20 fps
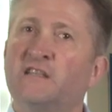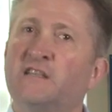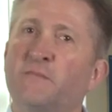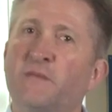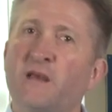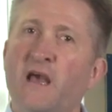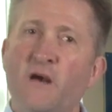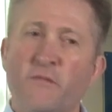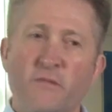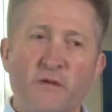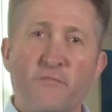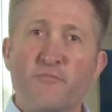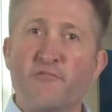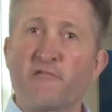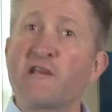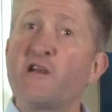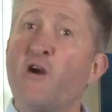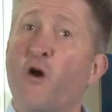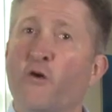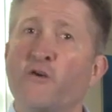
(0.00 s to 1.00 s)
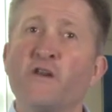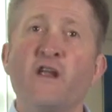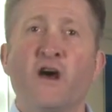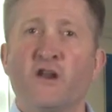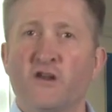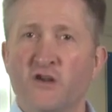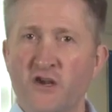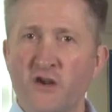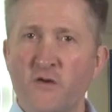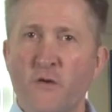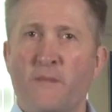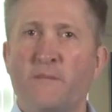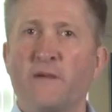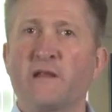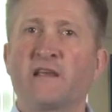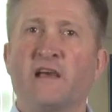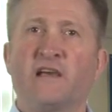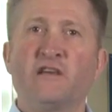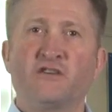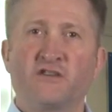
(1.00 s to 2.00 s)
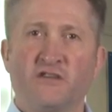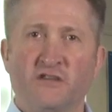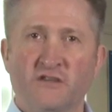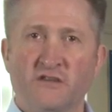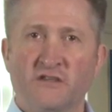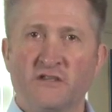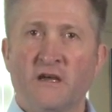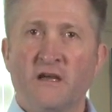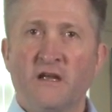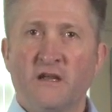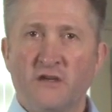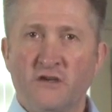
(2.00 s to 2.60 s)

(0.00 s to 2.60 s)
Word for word: to be able to bring on new applications,